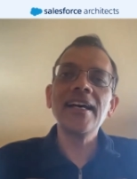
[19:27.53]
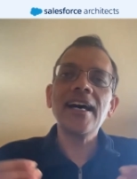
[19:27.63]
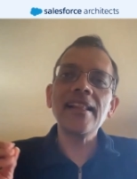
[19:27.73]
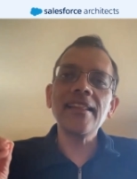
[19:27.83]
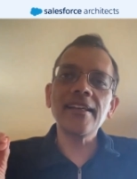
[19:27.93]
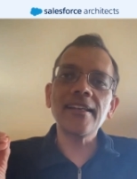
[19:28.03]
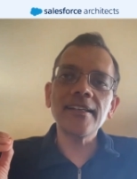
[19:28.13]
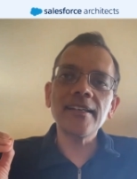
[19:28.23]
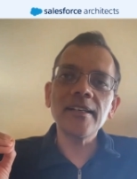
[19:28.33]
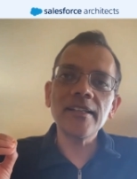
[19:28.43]
i think
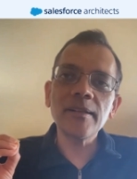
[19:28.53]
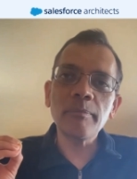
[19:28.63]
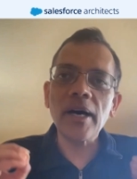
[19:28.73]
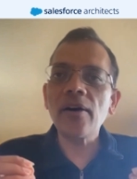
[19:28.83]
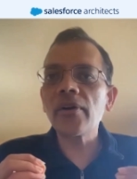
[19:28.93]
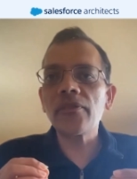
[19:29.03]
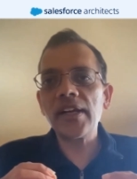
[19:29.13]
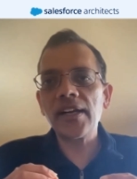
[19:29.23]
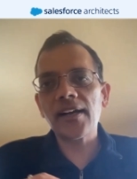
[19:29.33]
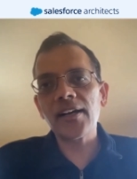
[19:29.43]
the power of
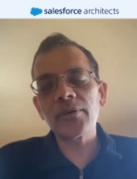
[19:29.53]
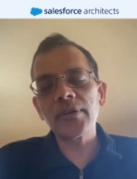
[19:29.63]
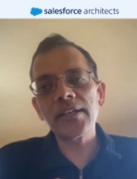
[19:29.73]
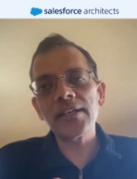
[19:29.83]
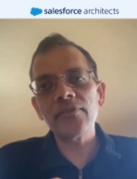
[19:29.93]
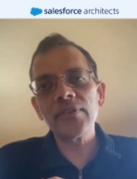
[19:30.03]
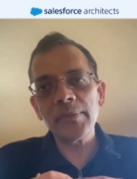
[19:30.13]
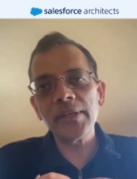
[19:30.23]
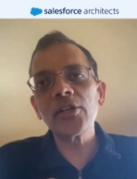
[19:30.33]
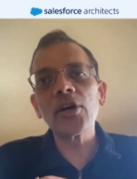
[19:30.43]
data cloud will
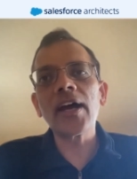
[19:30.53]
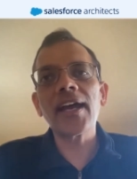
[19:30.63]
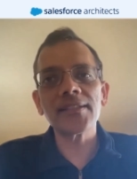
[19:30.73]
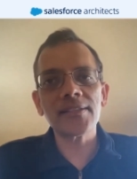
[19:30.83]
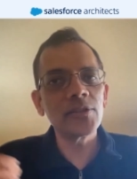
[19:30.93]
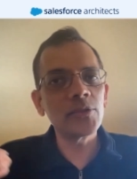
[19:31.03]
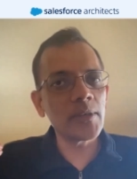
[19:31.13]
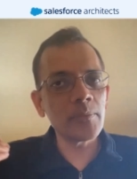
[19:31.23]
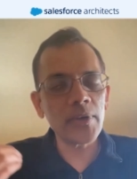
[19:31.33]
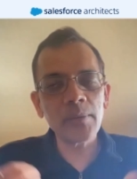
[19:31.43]
be in your hands you
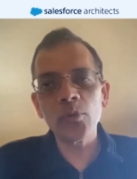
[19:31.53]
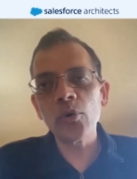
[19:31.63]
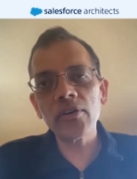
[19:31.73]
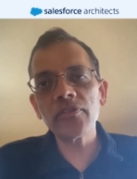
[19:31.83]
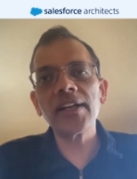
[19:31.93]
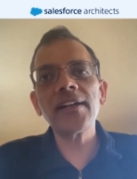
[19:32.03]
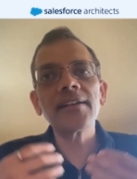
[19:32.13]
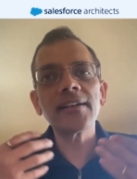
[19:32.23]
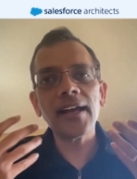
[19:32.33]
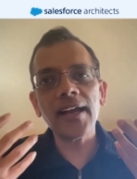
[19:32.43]
can bring more of it
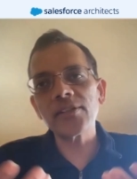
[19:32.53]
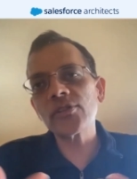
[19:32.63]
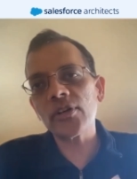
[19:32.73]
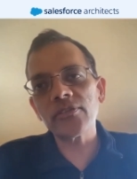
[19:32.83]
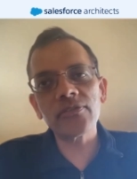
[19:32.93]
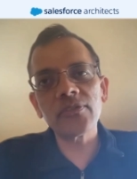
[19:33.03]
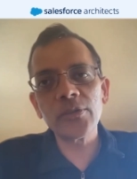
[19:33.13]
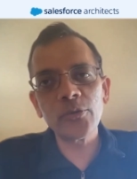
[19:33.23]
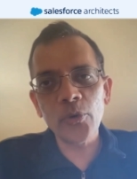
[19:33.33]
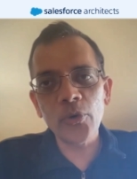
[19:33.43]
and sort of
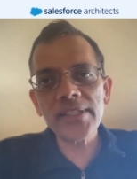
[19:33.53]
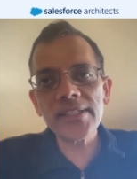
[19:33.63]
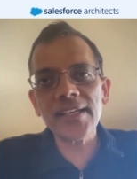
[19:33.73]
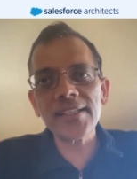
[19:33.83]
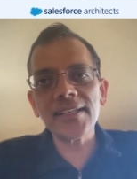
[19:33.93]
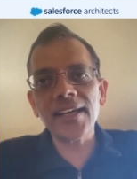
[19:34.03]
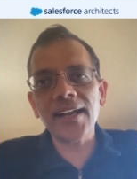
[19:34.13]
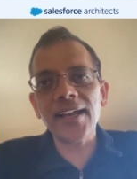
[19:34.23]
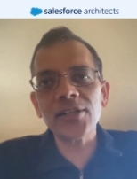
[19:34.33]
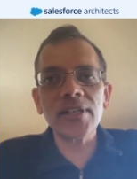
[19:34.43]
do more insights and
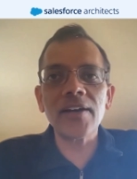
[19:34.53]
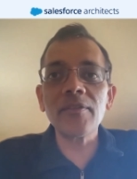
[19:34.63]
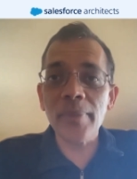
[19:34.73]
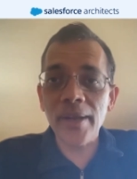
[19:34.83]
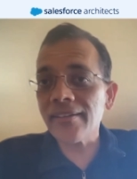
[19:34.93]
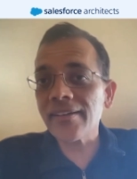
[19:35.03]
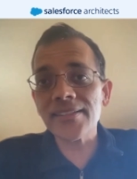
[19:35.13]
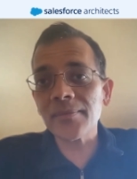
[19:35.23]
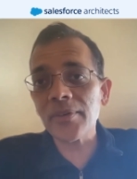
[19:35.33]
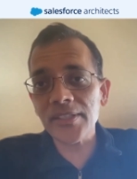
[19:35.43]
actually have a better
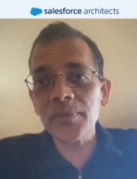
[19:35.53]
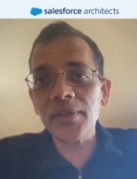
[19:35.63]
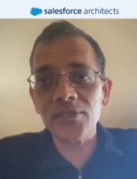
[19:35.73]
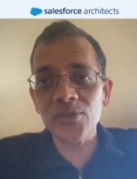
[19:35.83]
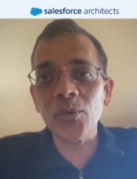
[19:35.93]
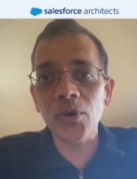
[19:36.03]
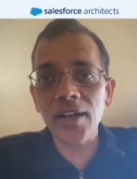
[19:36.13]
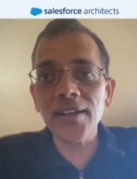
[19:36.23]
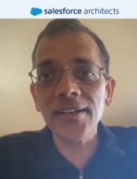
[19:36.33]
customer experience overall.